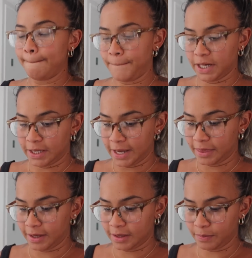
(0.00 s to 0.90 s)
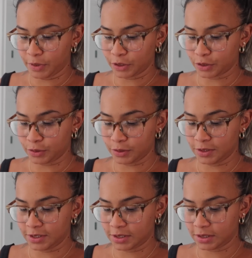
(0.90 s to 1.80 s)
but I think the
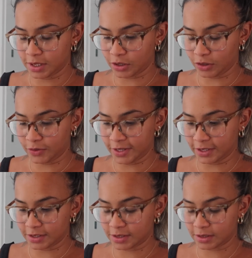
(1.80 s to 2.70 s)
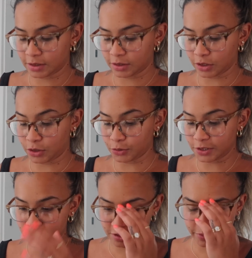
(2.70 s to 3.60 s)
Marshall's and all that, that's the
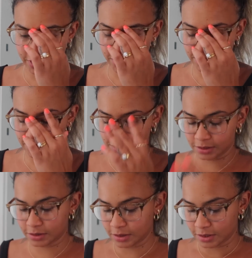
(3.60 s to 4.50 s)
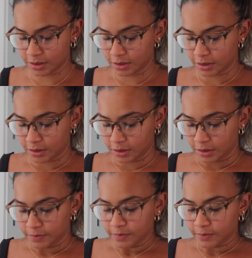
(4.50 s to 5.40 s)
closest to me is,
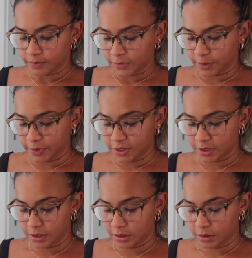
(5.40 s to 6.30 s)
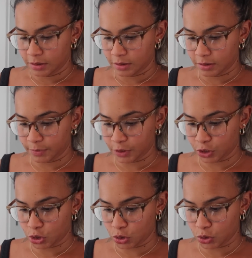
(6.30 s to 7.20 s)
let me see,
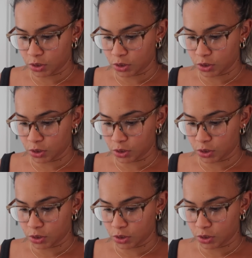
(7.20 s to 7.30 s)
Marshall's.